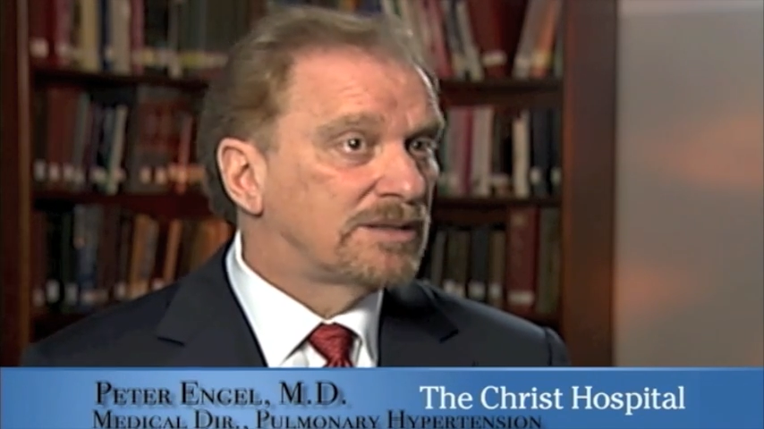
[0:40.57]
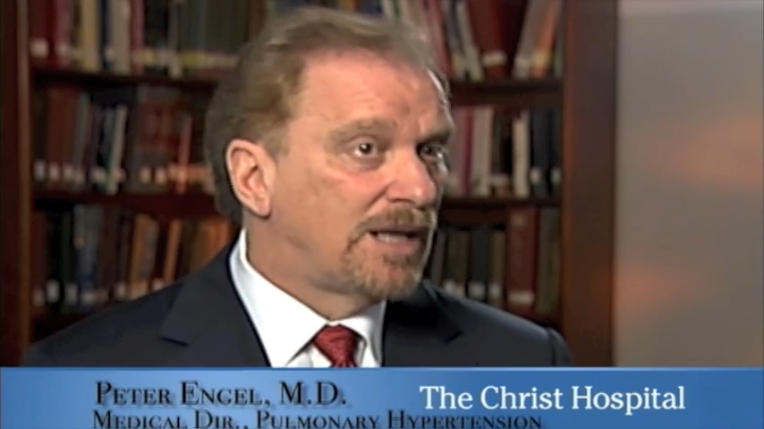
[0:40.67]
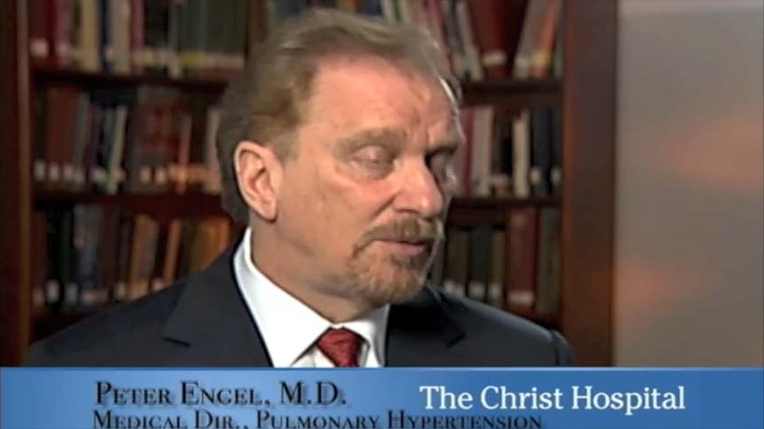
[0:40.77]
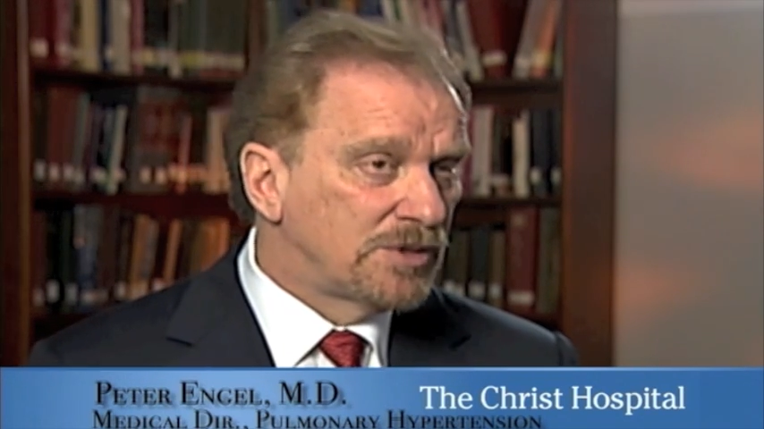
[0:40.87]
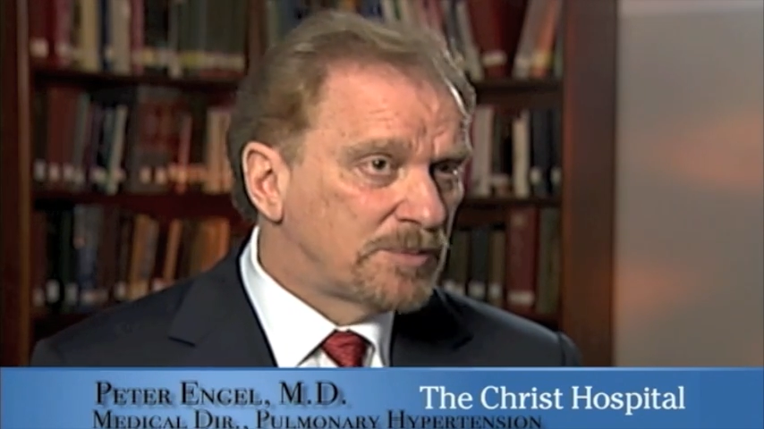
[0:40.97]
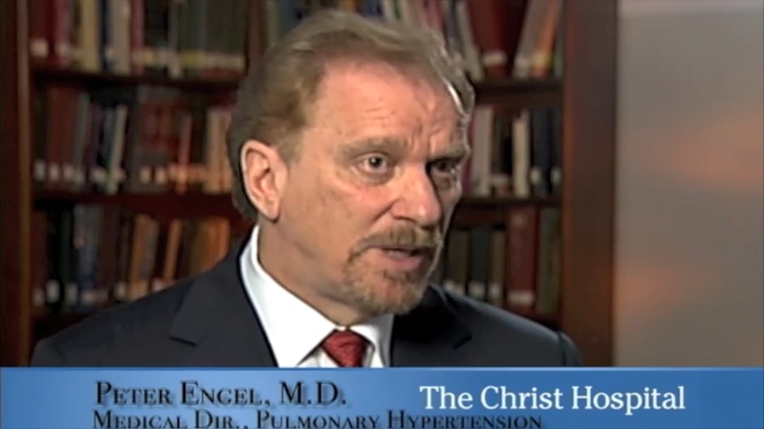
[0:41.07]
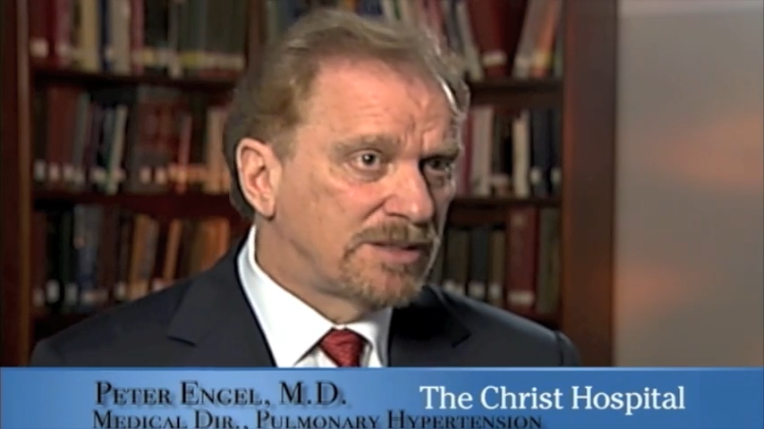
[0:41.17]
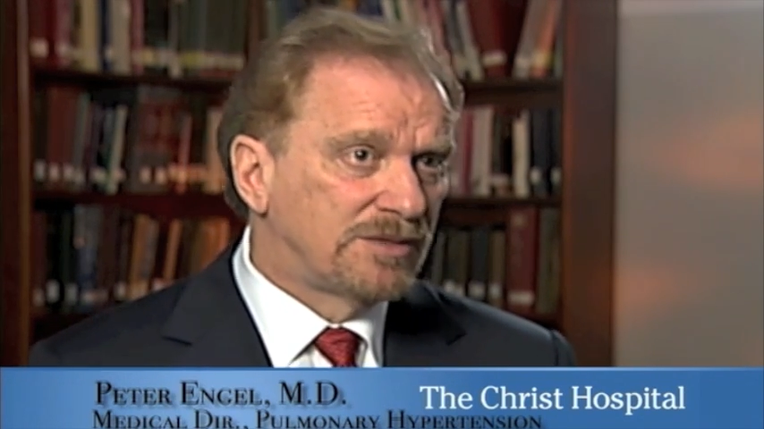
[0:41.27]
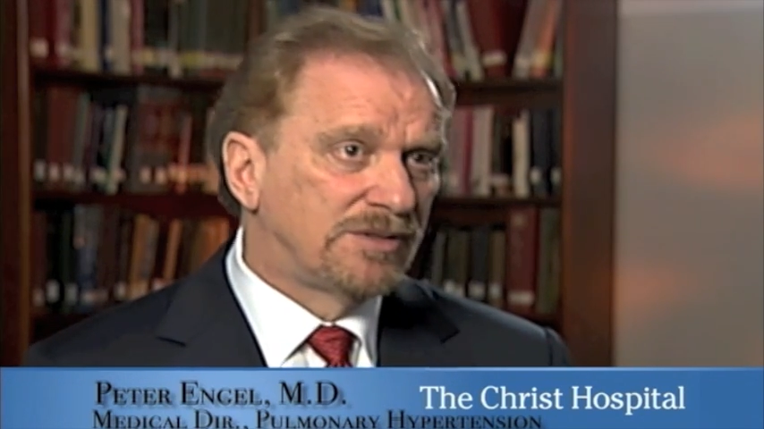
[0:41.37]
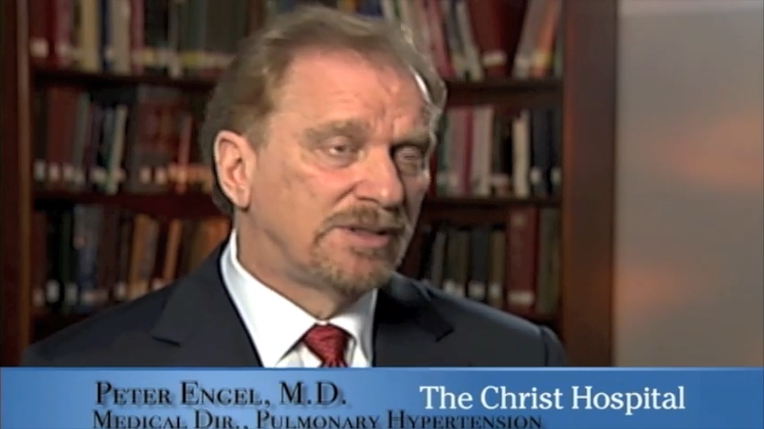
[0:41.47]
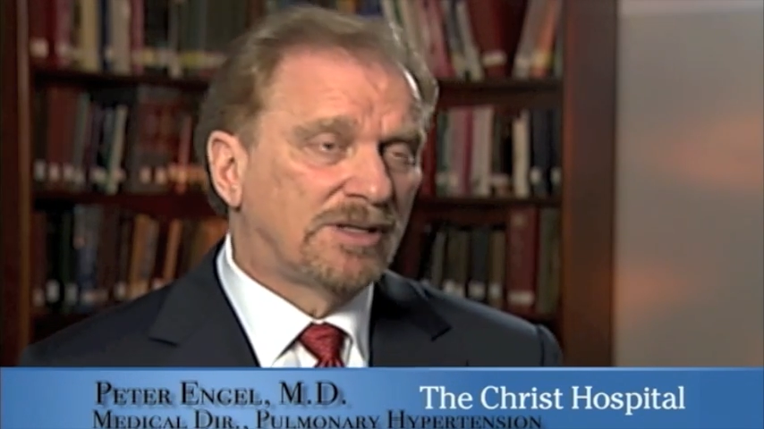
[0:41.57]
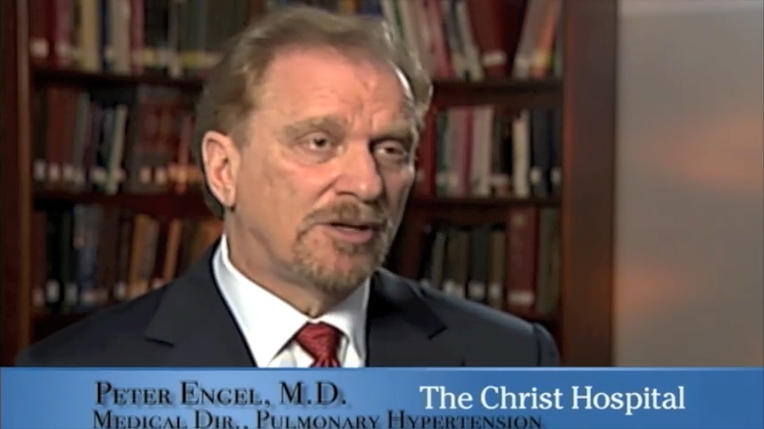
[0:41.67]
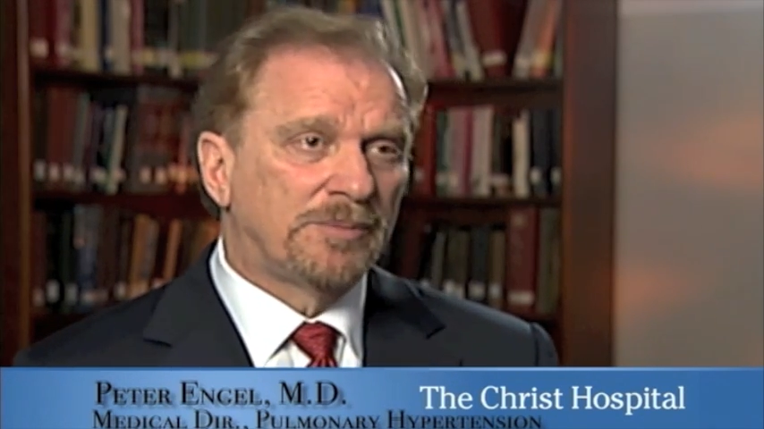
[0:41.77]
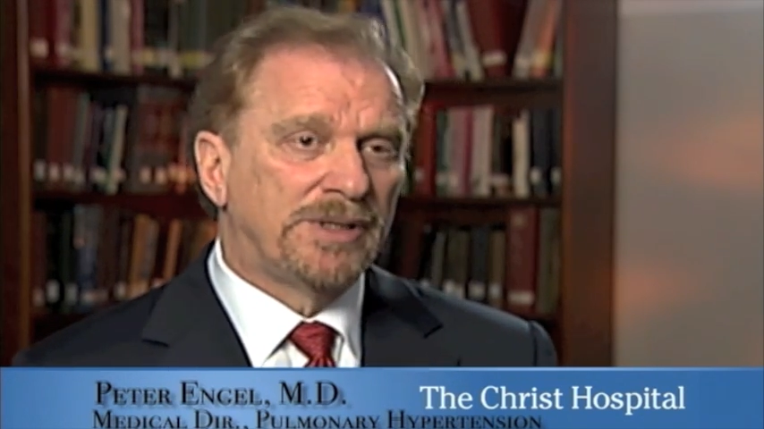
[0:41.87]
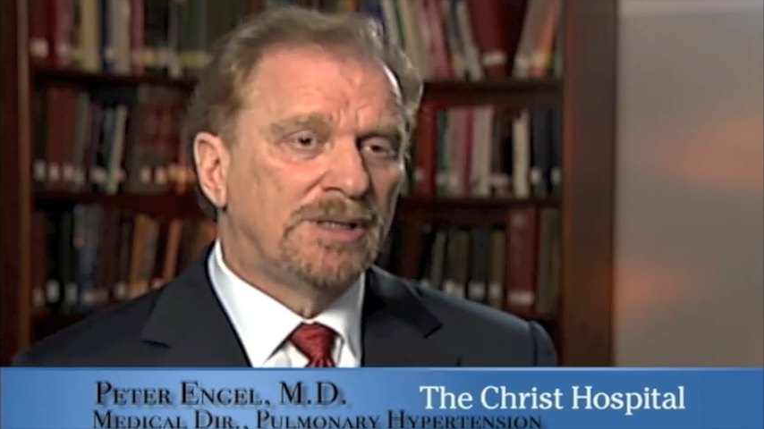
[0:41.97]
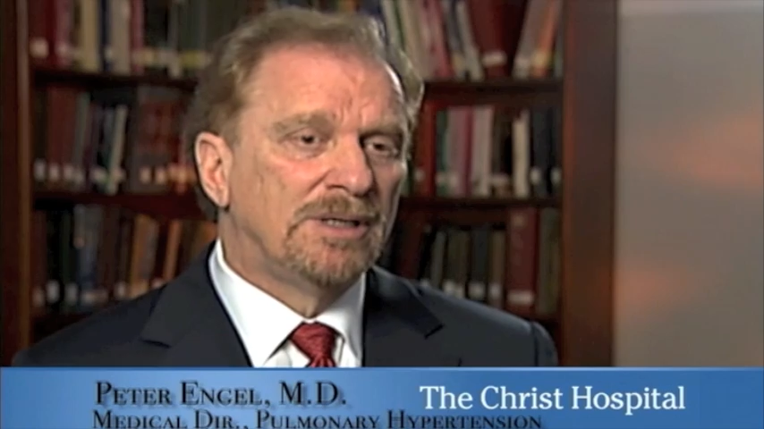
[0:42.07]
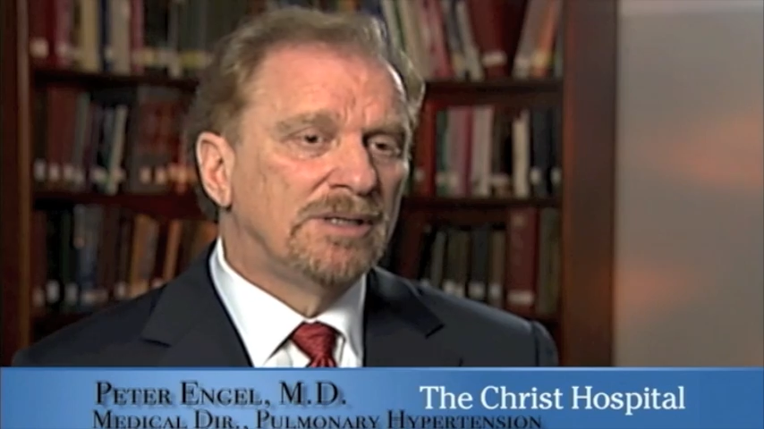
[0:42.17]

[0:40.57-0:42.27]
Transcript: not responsive to therapy